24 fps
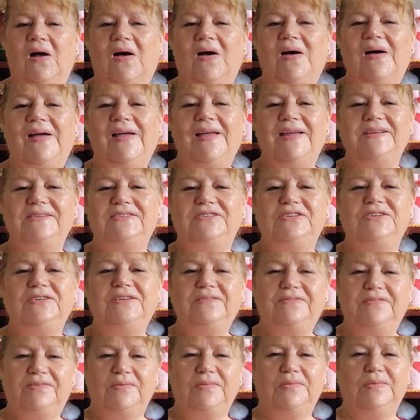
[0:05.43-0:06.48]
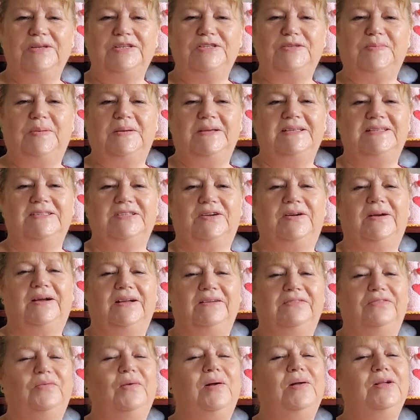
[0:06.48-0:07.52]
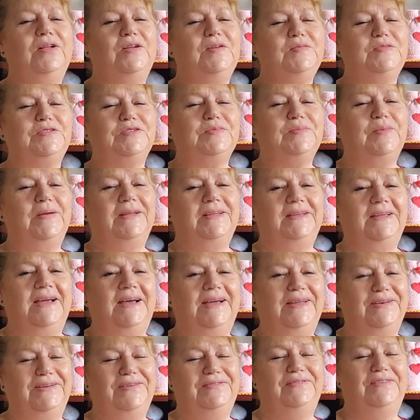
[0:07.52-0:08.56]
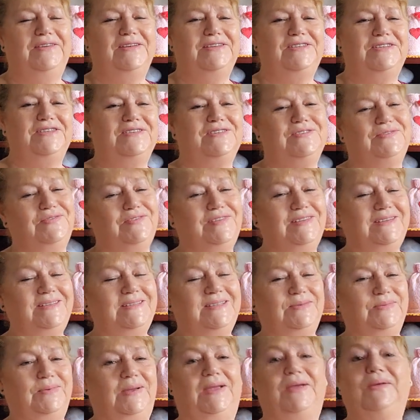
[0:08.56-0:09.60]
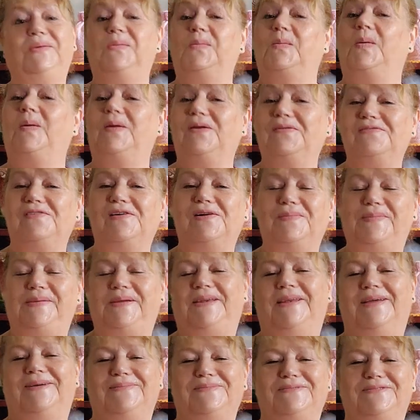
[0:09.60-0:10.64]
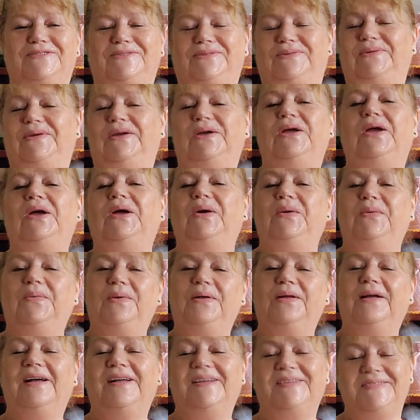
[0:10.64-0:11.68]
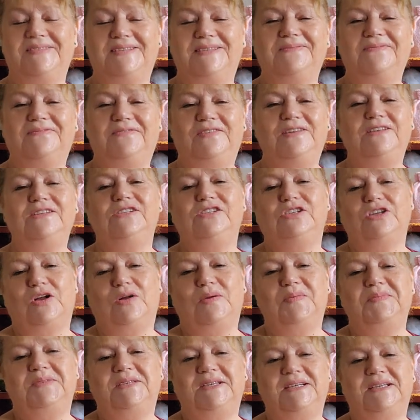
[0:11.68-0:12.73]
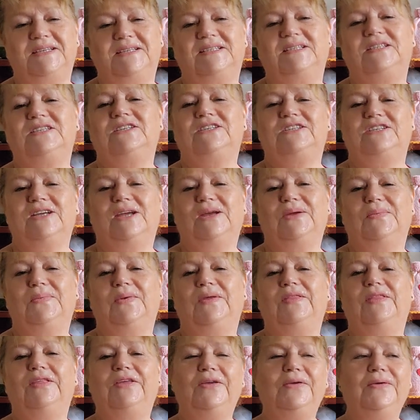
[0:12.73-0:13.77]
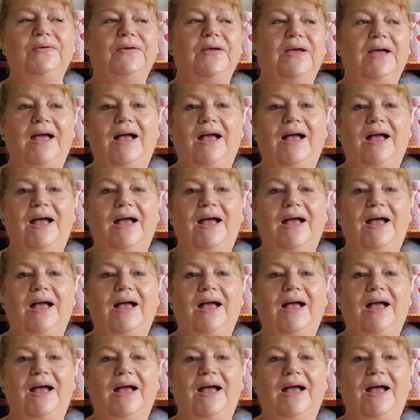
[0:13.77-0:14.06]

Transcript: Hi, Judy from Witch Piece Craft. Welcome to my yarn adventures for this week. What have I been up to? Well, I have some finished objects to share with you.